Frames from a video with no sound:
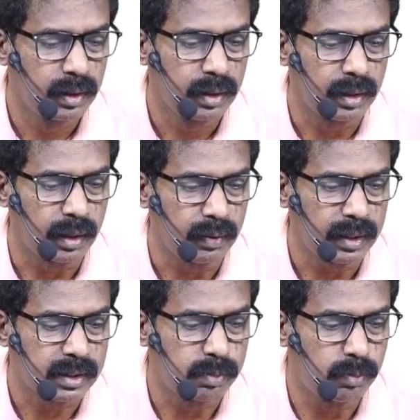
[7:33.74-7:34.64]
Now
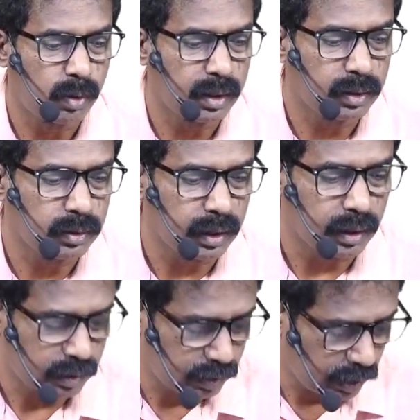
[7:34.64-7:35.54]
let's move on to
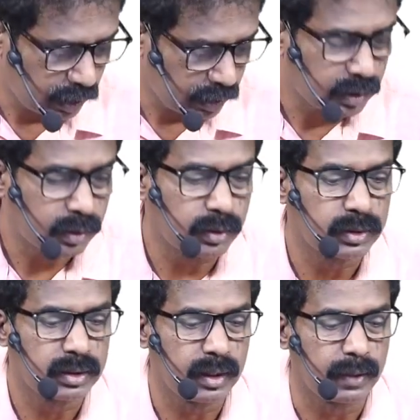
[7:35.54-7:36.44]
the third
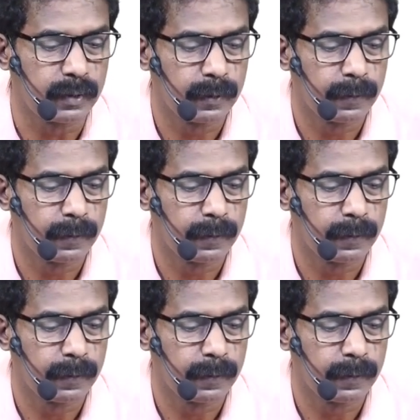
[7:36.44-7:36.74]
question.